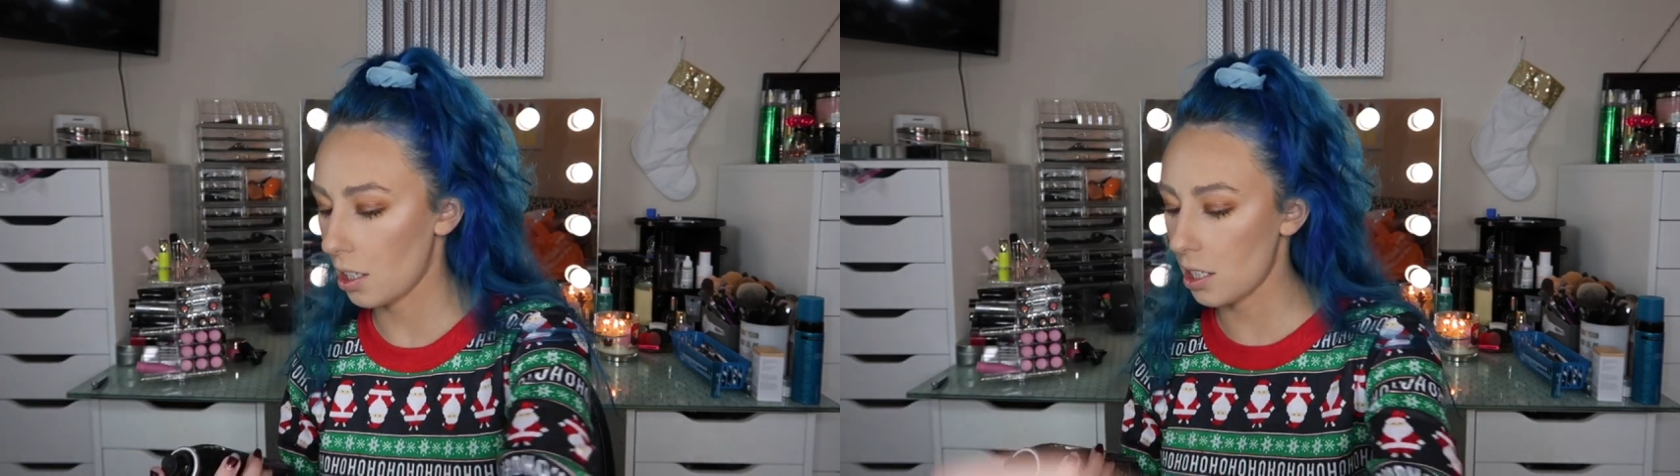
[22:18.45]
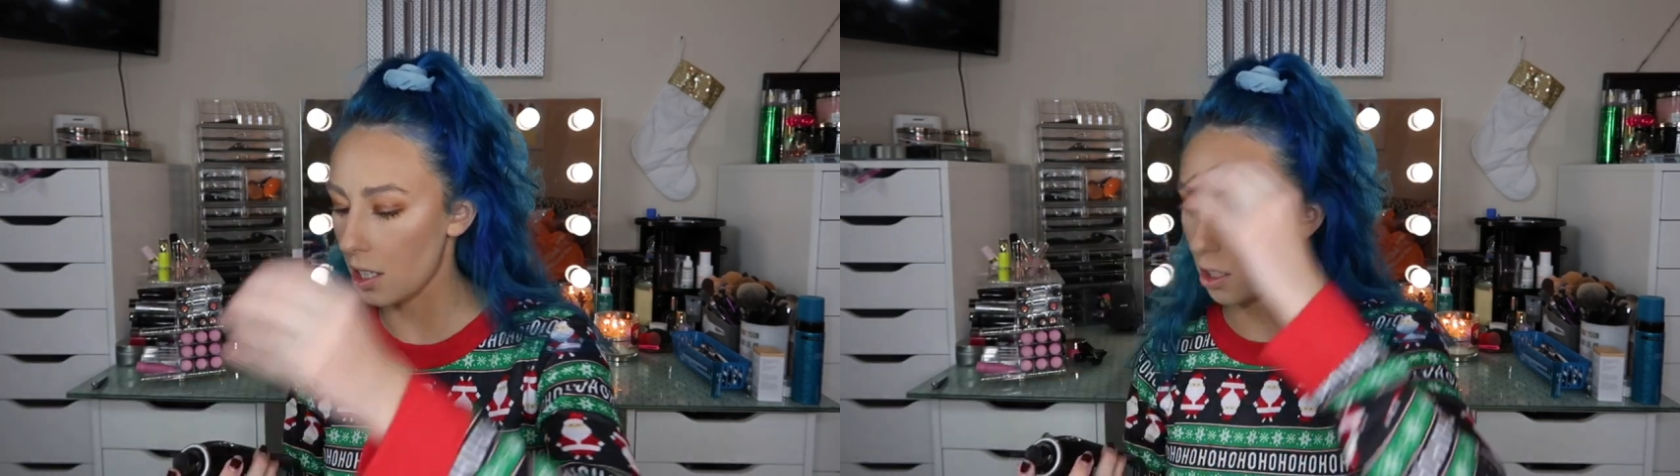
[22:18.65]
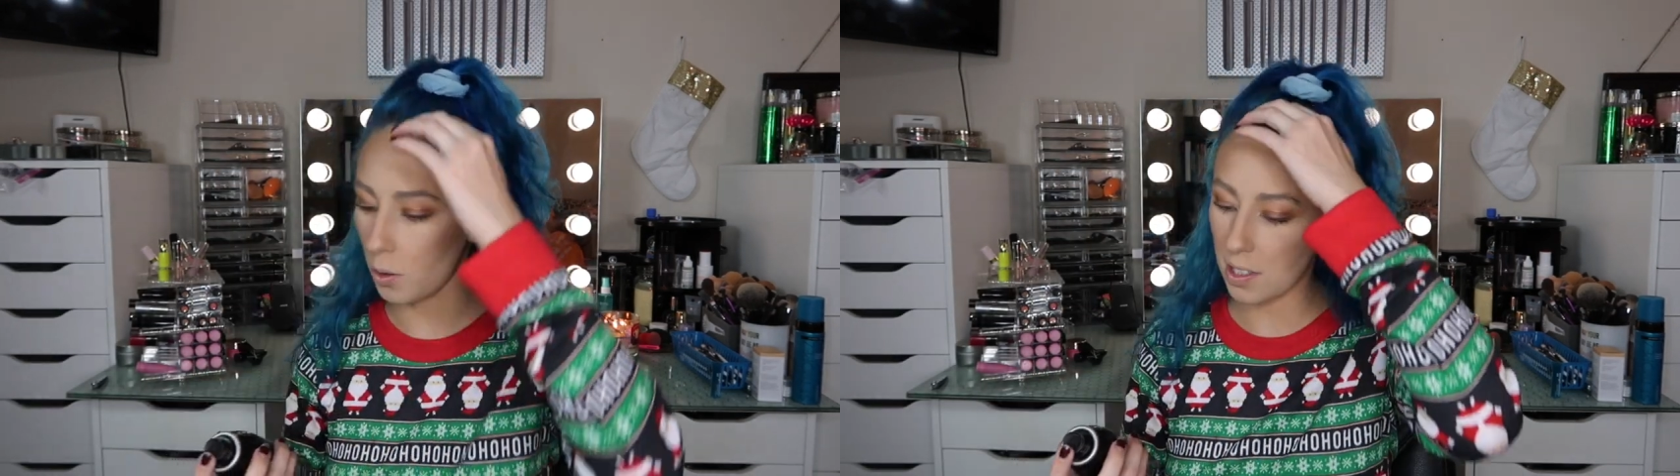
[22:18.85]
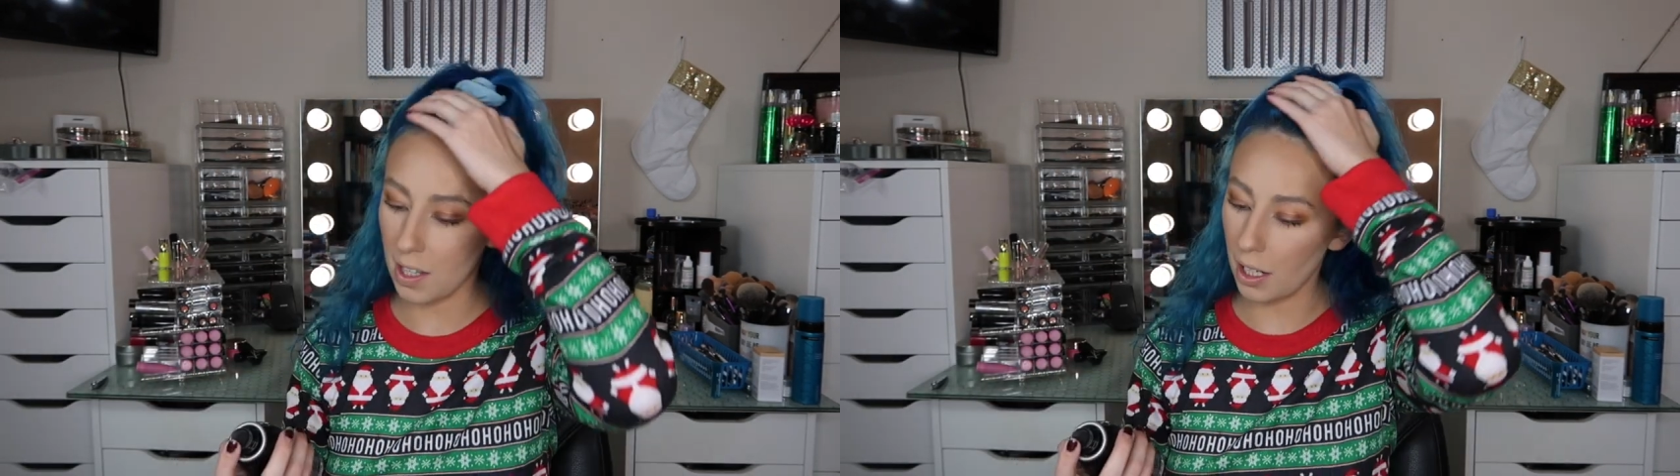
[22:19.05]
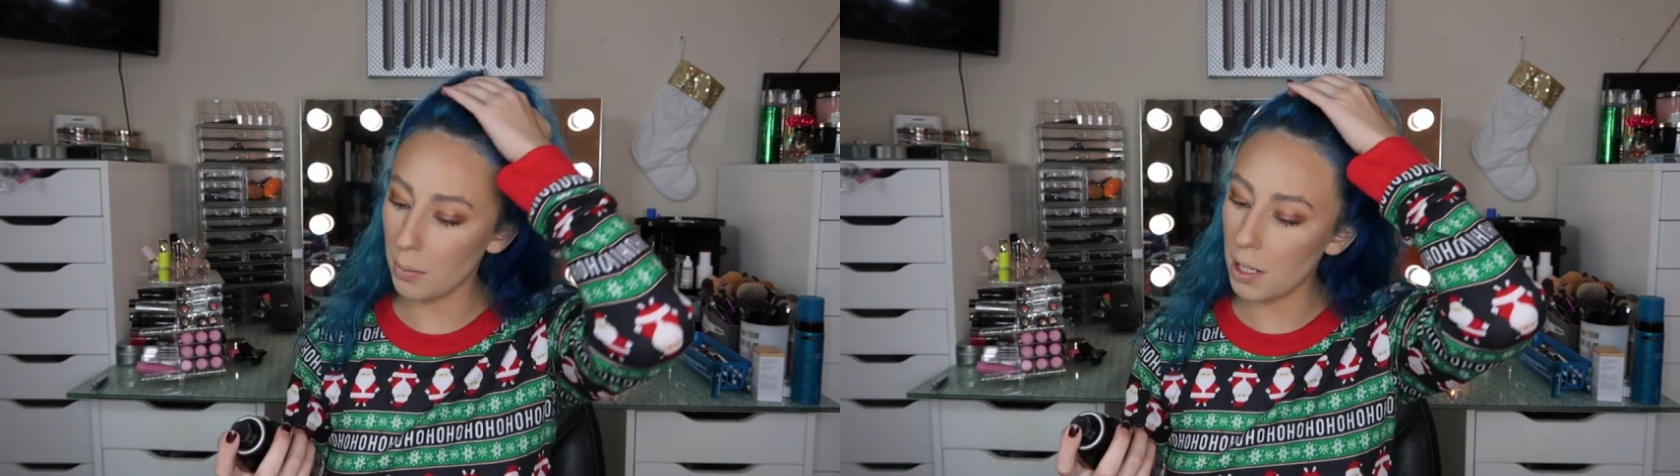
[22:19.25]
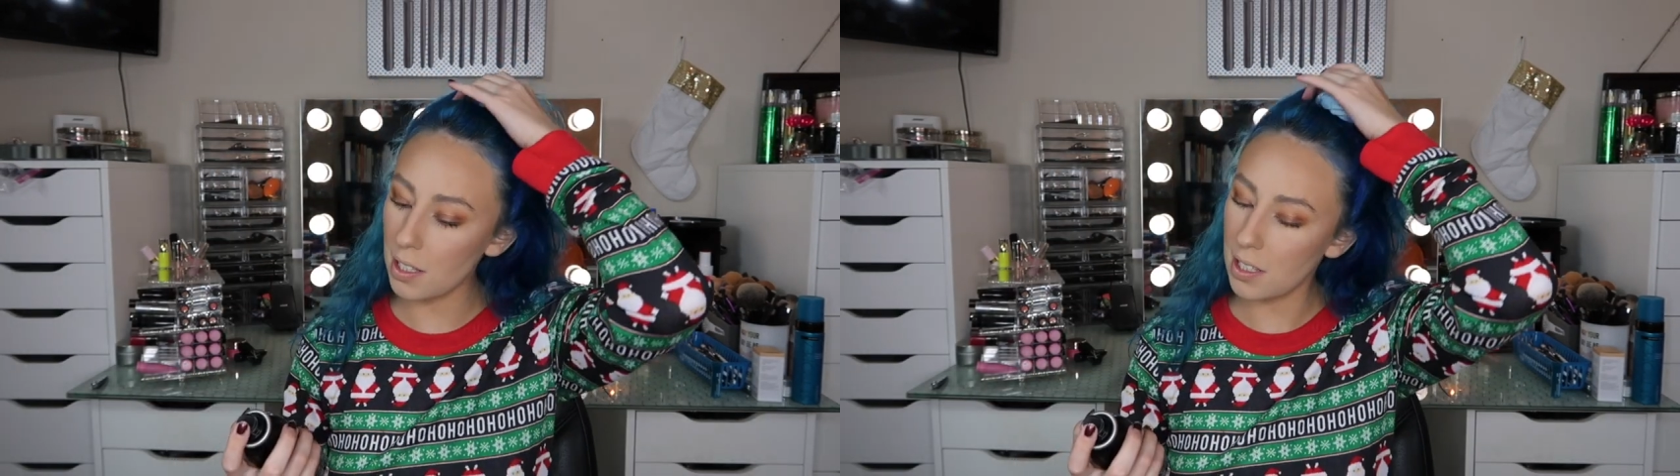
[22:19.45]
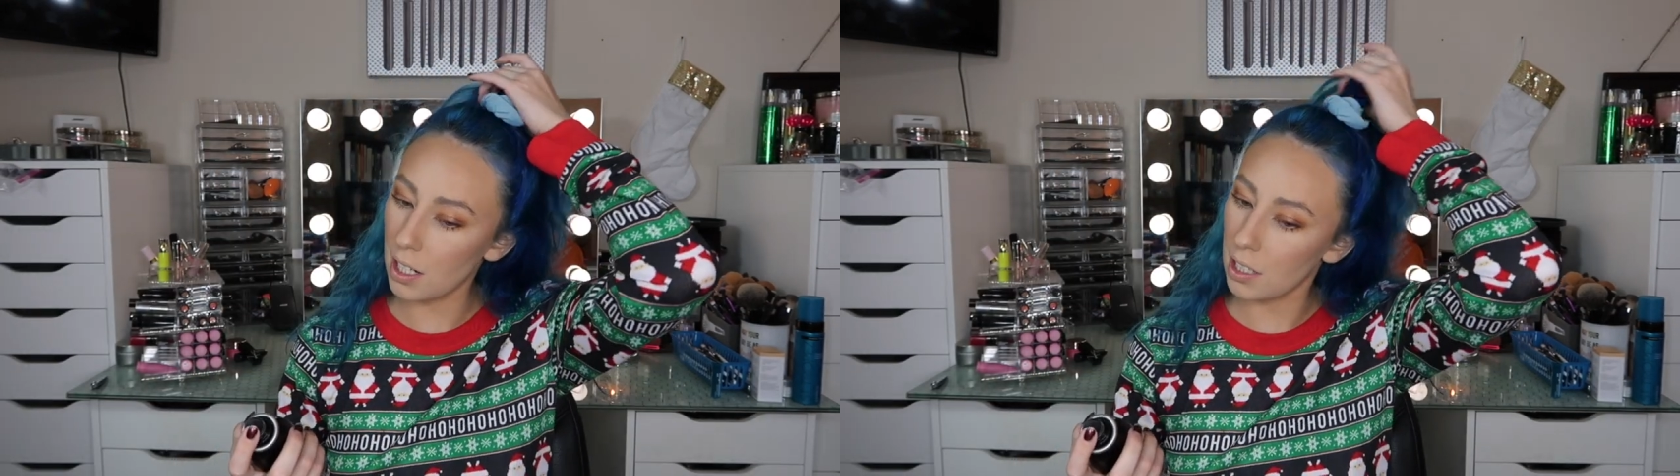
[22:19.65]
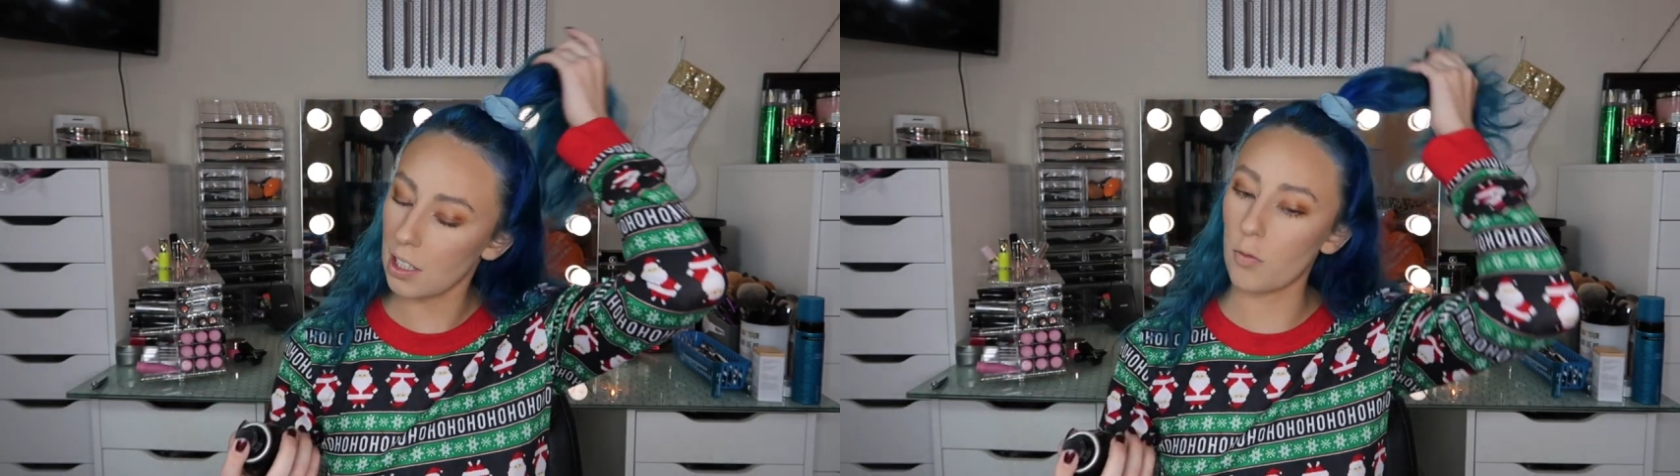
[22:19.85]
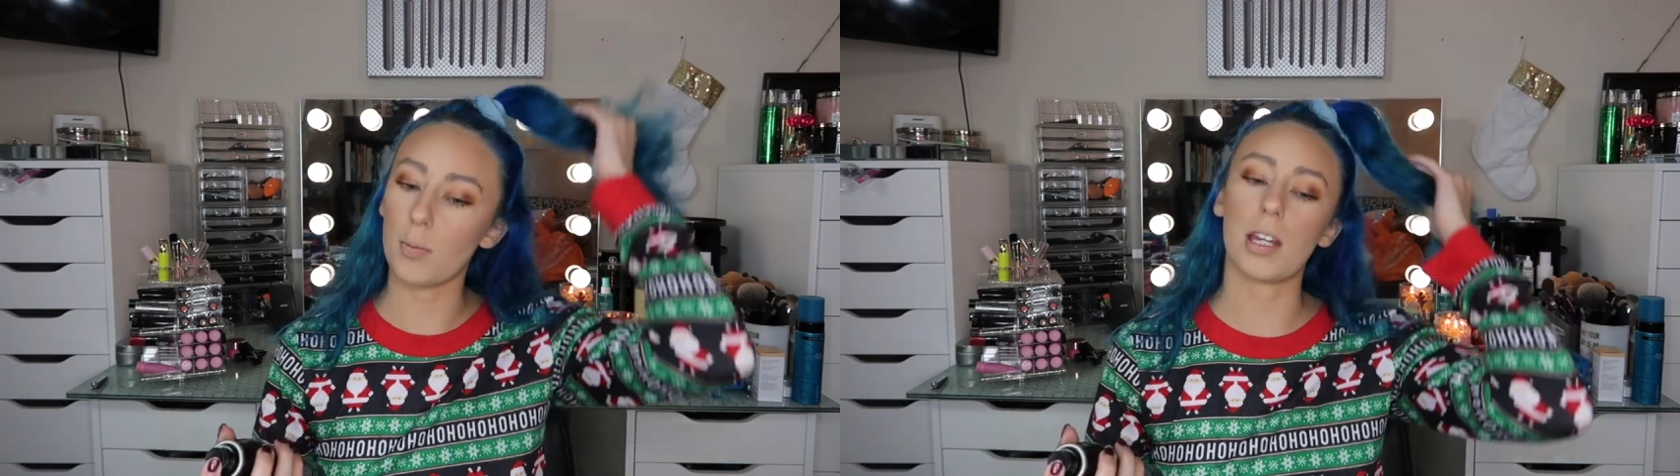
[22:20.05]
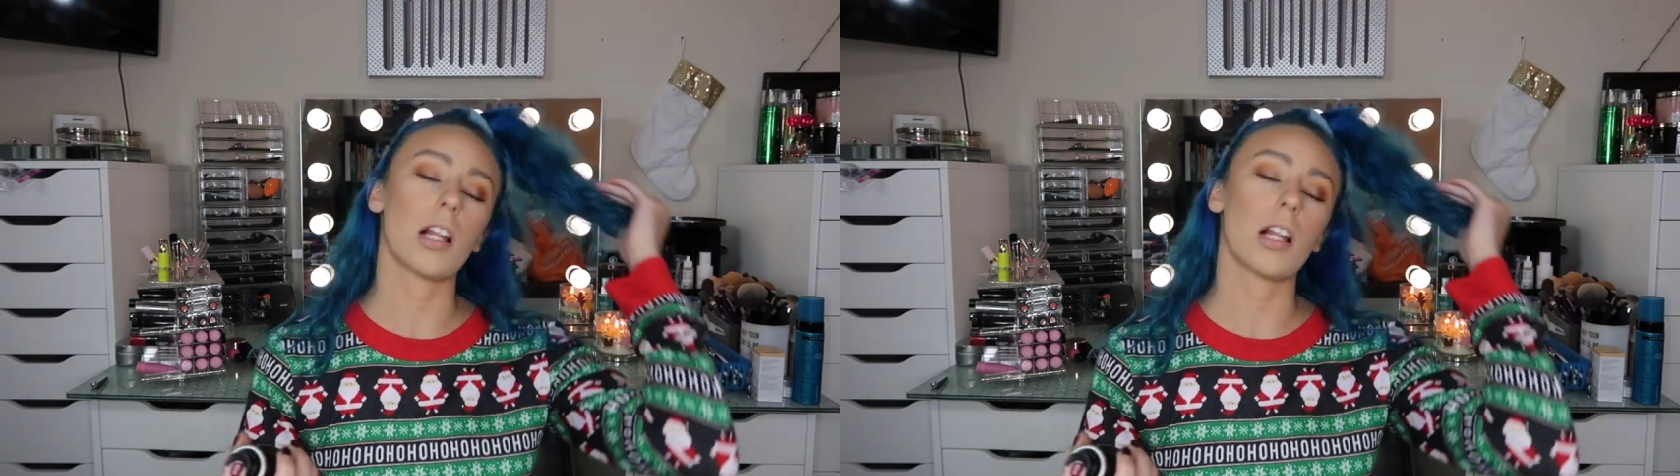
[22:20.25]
Continuous Setting Mist and give me